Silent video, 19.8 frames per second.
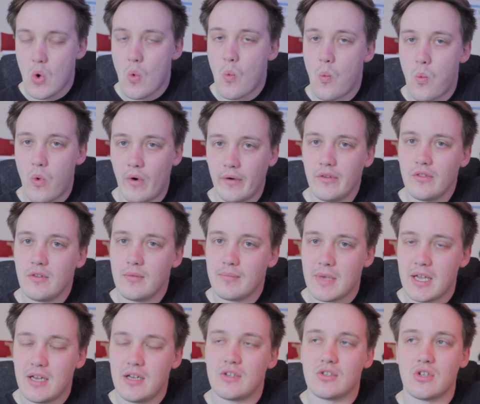One of them
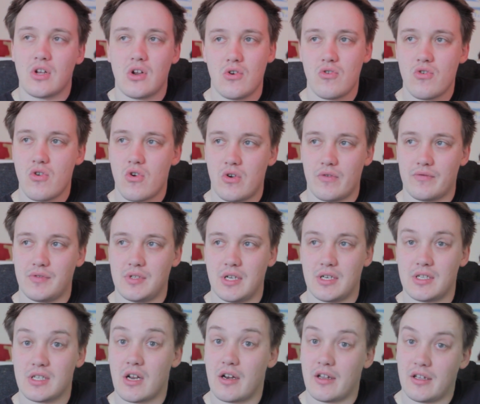makes a lot of
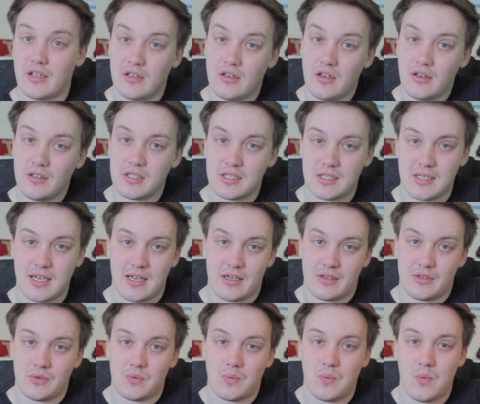sense, and I can
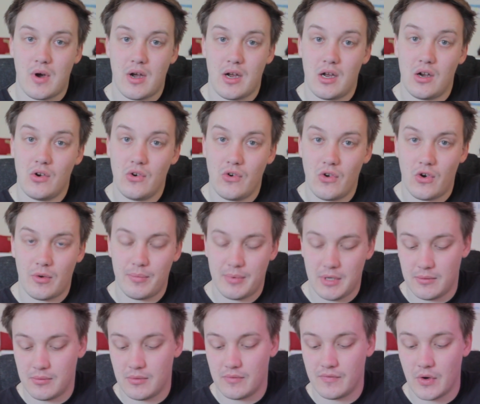understand why a lot of
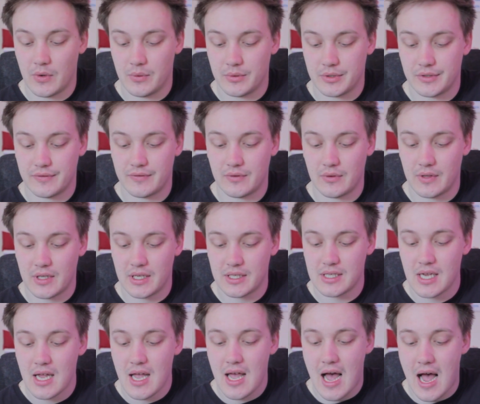people voted for
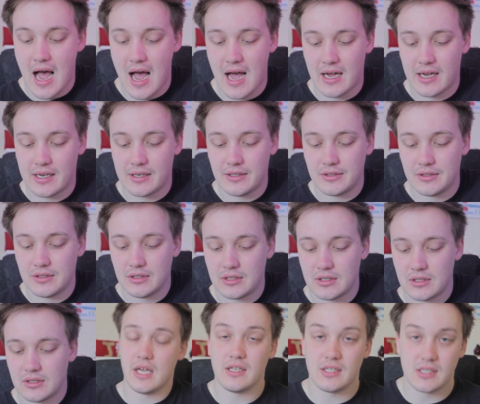this,
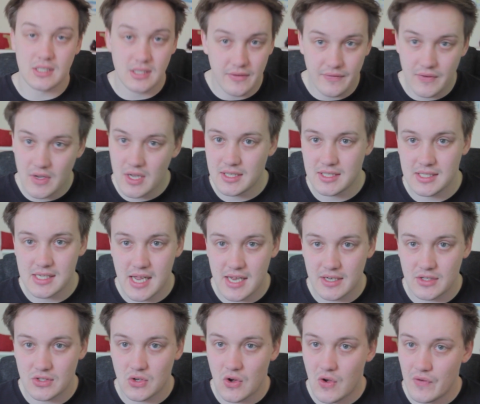and it's the first
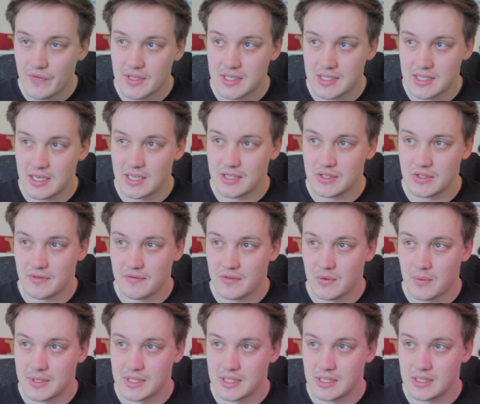set on this list of
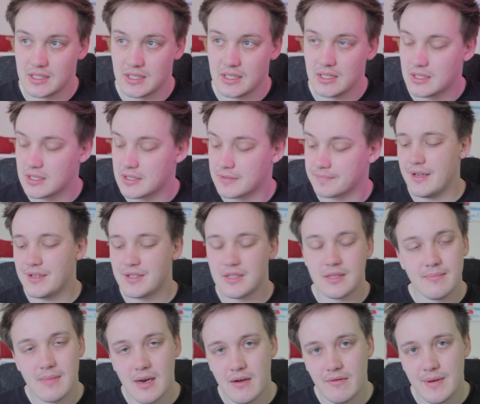26. It's
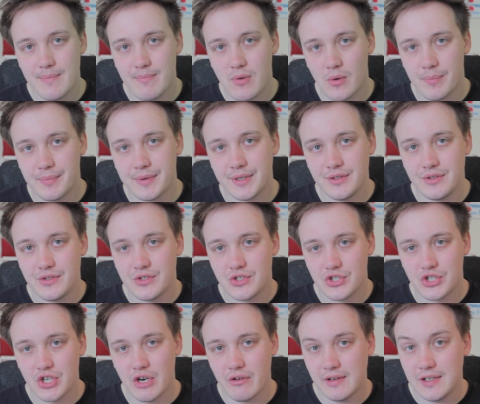the Mary Poppins
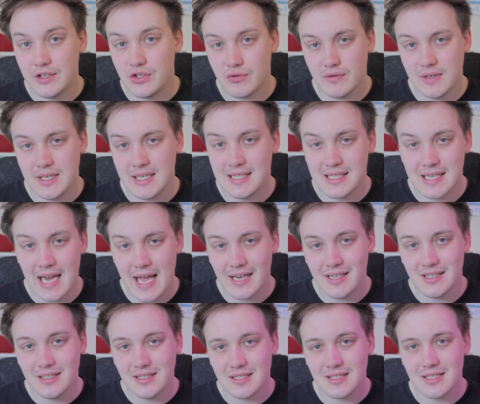Cherry Tree
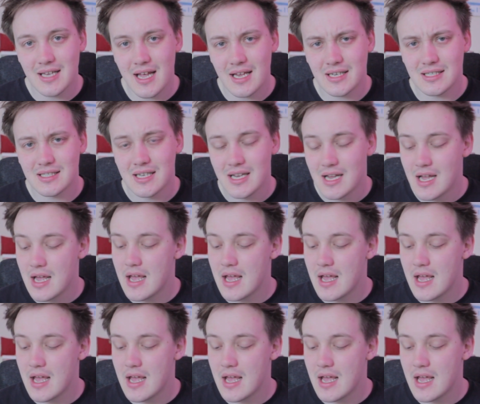Lane set.